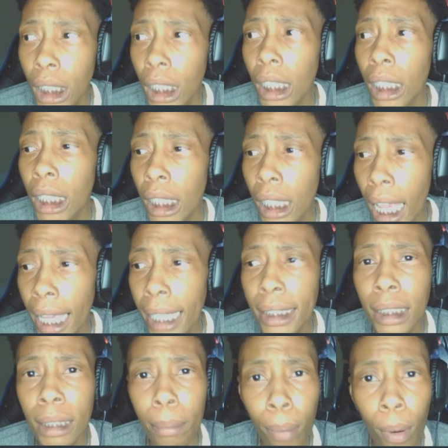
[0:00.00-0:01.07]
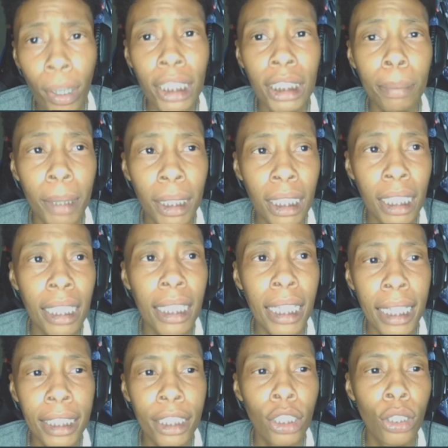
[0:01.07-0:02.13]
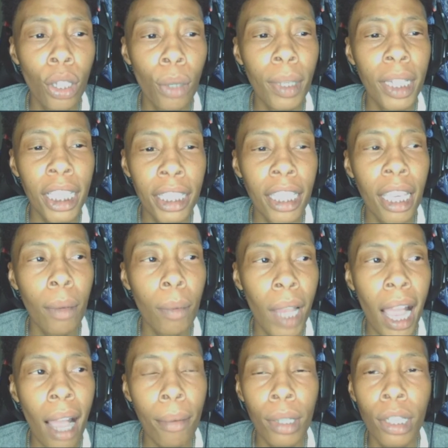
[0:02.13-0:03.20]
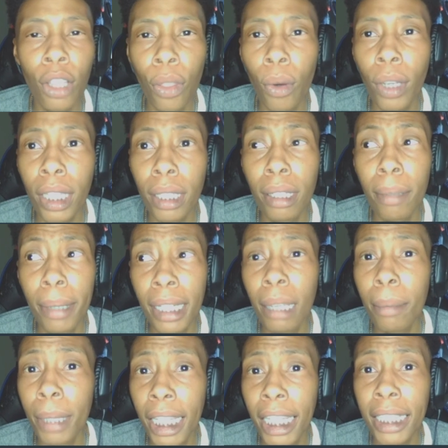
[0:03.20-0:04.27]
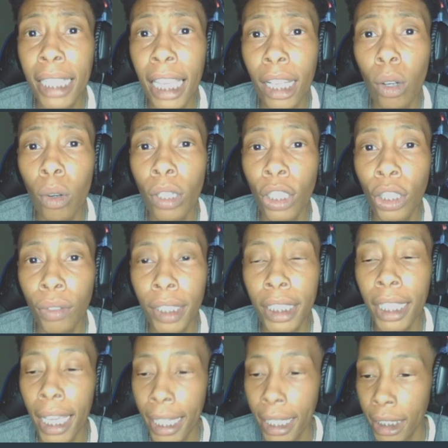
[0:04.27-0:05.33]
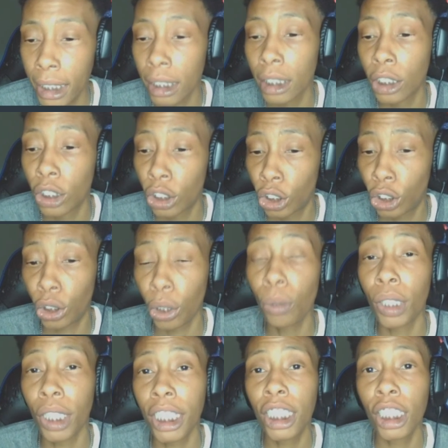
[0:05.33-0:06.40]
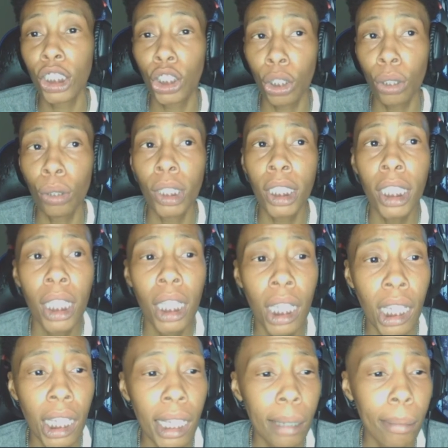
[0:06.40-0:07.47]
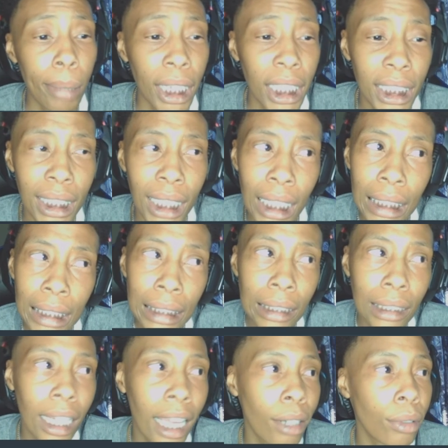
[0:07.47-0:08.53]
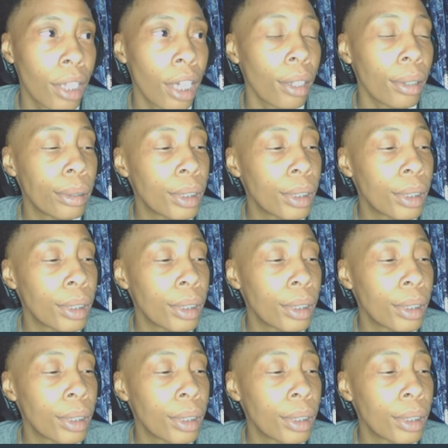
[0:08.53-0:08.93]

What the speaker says: He had some points, but he didn't do anything where I would have thought he'd have been able to hit that corner three. Yeah, he's a shooter. He can shoot it, but it's like, I don't know.